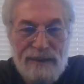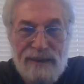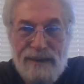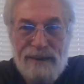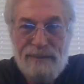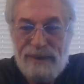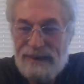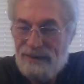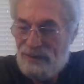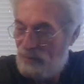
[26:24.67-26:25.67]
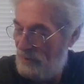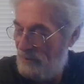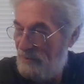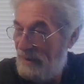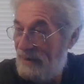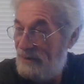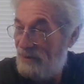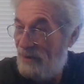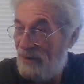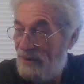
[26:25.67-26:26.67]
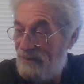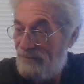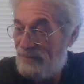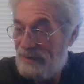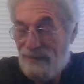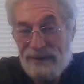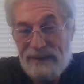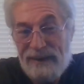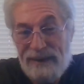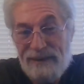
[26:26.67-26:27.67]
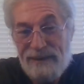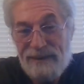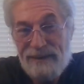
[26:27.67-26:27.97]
But I just want to remind y'all several things.